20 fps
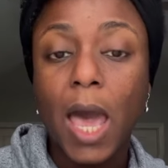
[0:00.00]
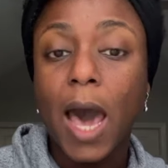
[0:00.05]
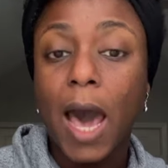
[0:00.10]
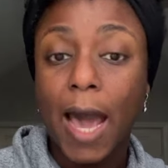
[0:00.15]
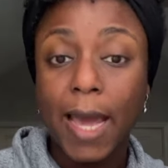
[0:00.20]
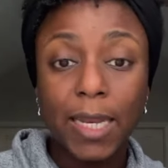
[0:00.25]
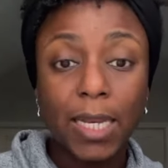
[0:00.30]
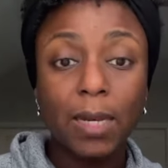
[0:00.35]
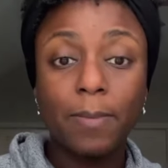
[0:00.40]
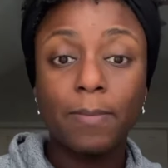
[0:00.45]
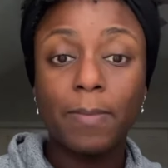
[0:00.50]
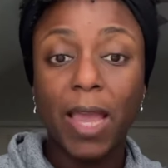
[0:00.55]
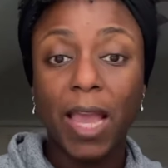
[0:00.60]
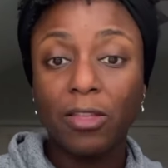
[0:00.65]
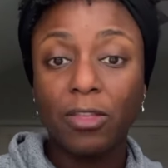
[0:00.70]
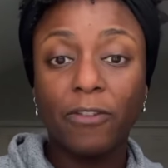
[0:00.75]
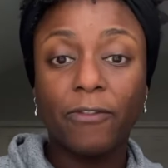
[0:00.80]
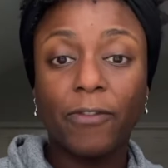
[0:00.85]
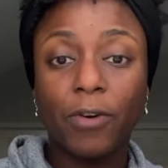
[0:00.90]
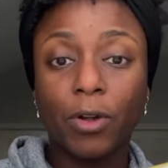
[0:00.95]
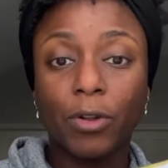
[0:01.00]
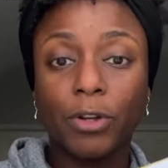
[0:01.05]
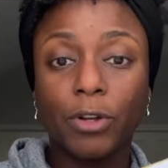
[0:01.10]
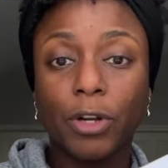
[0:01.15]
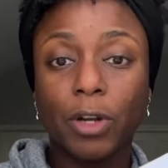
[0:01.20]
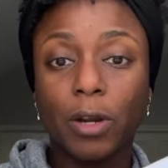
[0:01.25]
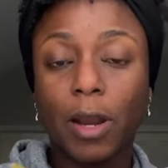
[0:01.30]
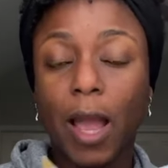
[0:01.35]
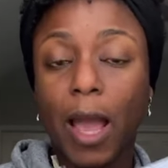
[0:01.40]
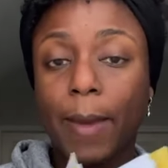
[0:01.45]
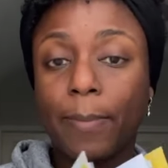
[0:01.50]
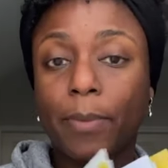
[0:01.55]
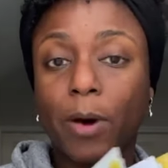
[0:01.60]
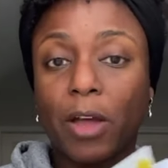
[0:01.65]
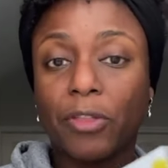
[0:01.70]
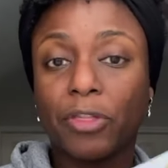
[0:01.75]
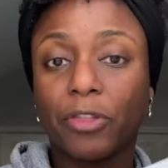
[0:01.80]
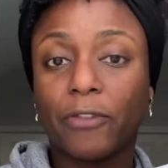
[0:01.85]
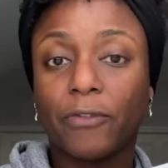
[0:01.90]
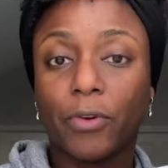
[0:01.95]
didn't make the folder. I
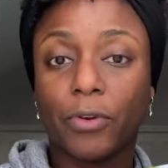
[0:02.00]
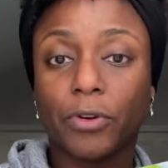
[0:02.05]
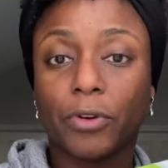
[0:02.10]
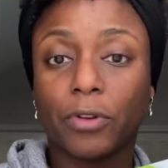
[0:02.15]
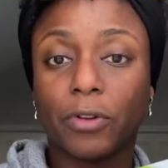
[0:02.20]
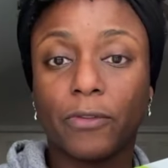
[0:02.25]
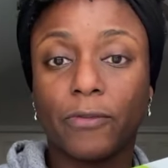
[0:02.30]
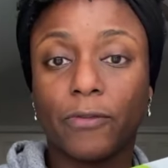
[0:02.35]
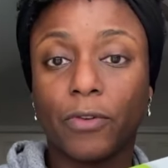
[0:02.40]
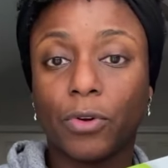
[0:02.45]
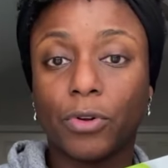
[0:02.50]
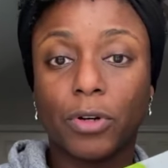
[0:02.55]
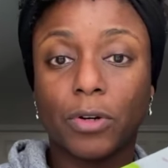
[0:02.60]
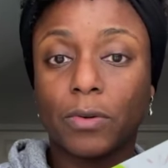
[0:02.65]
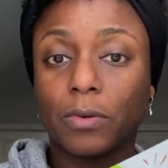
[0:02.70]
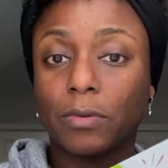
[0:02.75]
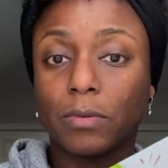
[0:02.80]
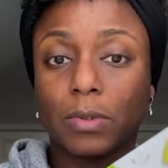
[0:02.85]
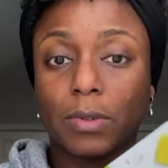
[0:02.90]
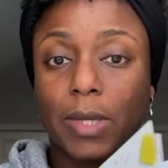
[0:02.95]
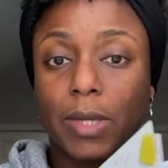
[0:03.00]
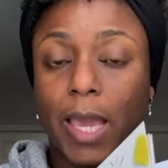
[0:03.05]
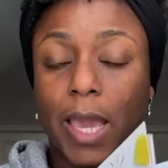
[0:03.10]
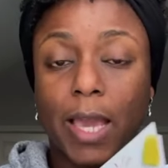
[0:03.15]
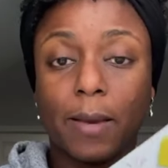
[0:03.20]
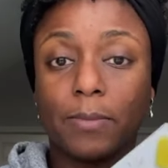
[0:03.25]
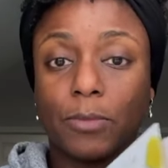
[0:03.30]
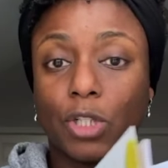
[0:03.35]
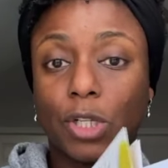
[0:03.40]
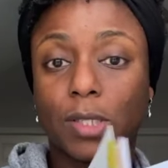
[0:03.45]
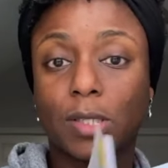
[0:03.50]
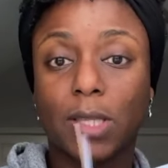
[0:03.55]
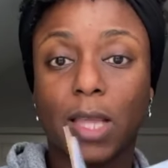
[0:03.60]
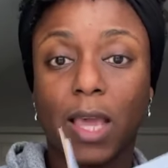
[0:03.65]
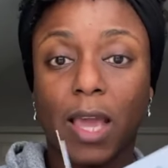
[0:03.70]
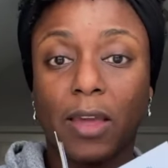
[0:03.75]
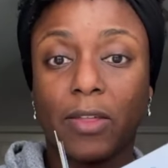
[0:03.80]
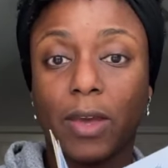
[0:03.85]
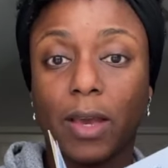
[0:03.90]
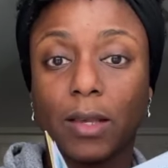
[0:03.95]
bought the folder. The folder came just
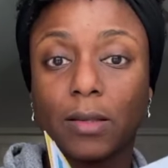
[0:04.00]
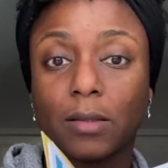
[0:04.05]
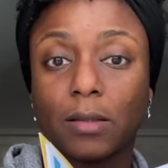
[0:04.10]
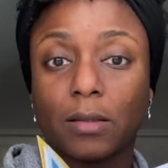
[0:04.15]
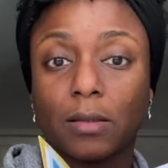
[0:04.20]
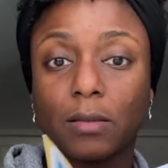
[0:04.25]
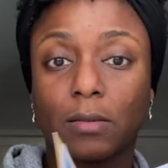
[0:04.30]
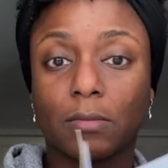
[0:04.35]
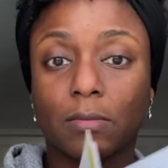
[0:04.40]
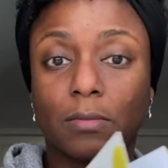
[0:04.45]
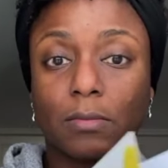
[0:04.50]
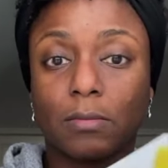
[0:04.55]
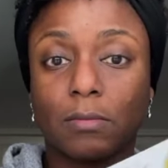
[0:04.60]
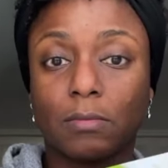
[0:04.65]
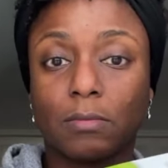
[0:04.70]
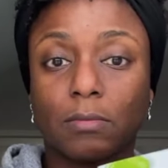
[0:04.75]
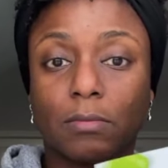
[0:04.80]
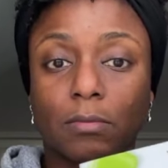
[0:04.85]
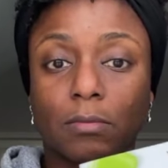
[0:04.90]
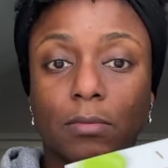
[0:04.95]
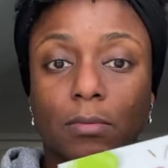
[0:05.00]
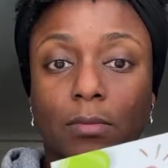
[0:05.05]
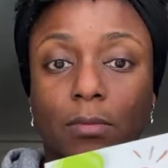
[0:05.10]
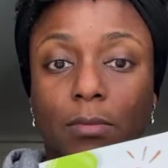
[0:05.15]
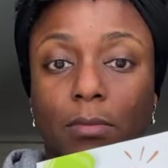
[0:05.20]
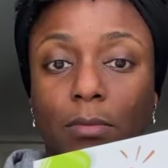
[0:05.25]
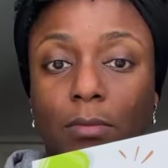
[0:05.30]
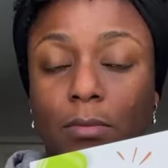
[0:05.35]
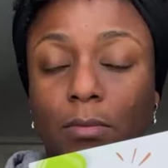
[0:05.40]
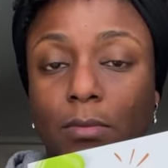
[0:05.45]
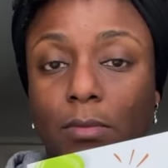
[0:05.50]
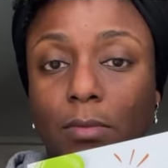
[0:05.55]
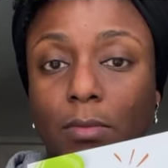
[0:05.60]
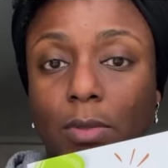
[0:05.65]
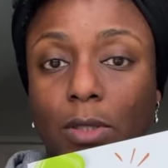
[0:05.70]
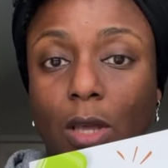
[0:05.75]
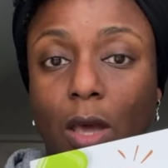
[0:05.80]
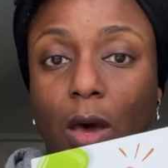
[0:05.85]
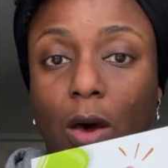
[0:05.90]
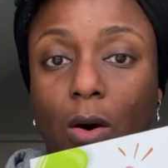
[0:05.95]
like this.
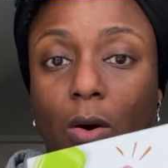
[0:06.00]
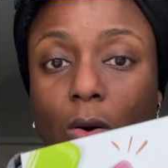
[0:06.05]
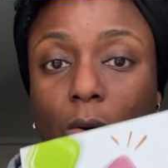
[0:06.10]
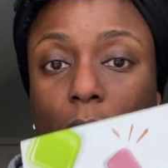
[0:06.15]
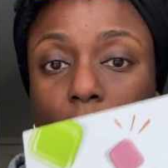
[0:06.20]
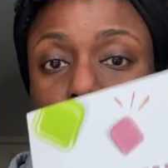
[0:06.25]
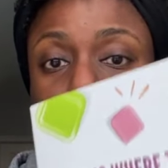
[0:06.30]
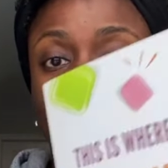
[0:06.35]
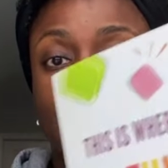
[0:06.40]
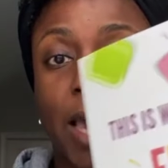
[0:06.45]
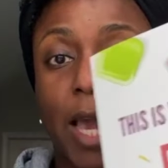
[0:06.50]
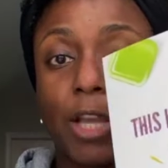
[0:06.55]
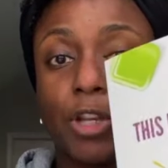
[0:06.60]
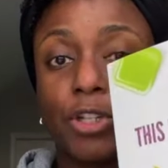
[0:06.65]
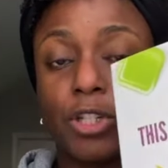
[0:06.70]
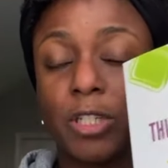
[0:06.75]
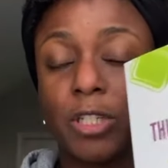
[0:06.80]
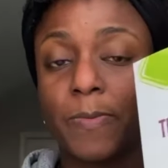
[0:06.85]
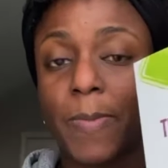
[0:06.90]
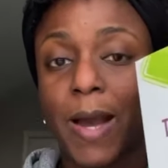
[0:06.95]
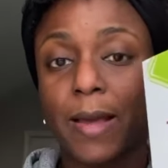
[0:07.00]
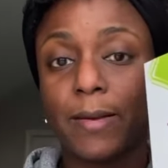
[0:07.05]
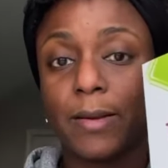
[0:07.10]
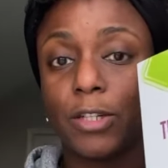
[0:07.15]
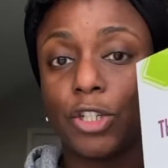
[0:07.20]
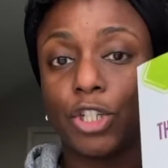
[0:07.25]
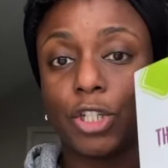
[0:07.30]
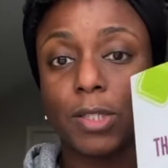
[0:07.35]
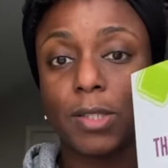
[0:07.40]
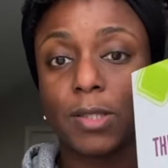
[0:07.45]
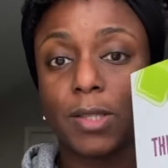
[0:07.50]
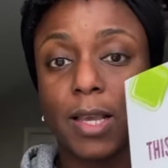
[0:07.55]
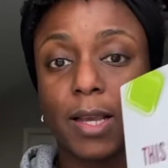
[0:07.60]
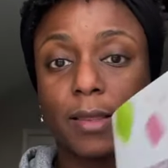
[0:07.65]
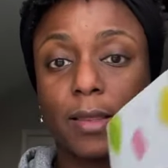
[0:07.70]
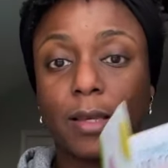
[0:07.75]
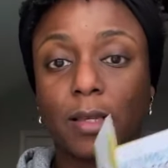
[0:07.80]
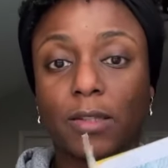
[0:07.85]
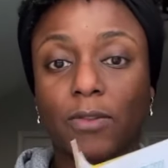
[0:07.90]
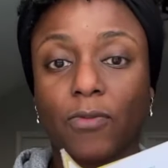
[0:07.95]
So yeah, you just buy these just like
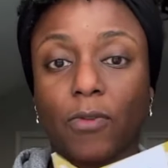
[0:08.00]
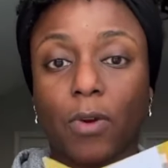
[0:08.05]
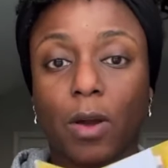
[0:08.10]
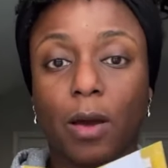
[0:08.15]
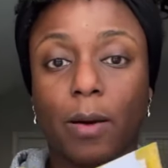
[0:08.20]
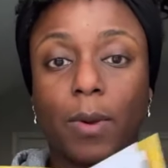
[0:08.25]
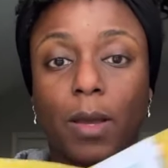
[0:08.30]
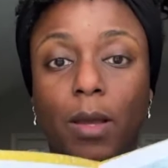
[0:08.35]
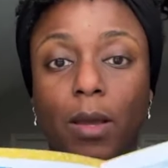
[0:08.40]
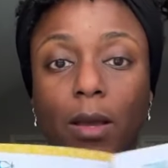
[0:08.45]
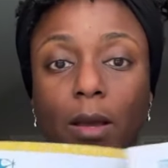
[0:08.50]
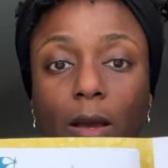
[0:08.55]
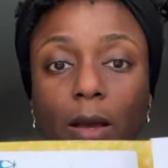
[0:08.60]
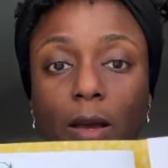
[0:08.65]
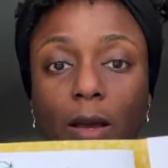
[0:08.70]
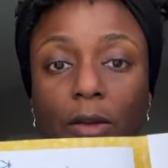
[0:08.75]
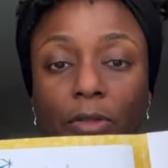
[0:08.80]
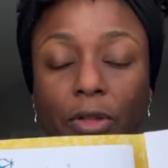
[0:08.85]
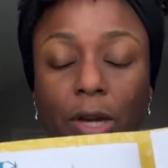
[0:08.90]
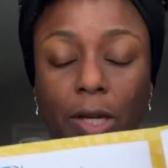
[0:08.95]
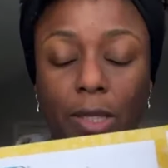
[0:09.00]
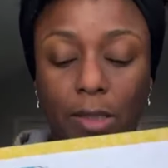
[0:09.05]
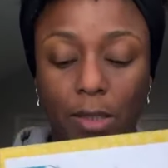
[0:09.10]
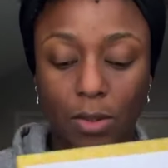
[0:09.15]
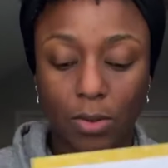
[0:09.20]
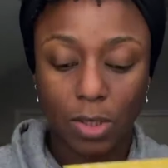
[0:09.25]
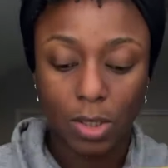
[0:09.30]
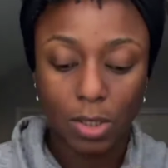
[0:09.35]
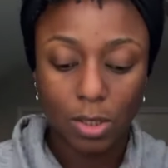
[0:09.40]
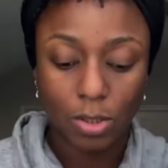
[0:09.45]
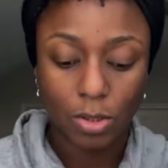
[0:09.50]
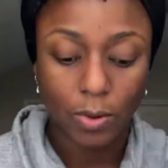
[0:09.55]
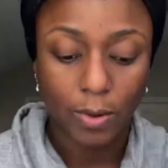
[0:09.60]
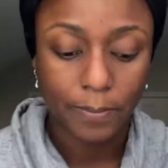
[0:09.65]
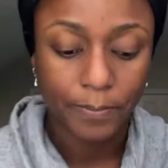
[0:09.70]
this from the consulting store.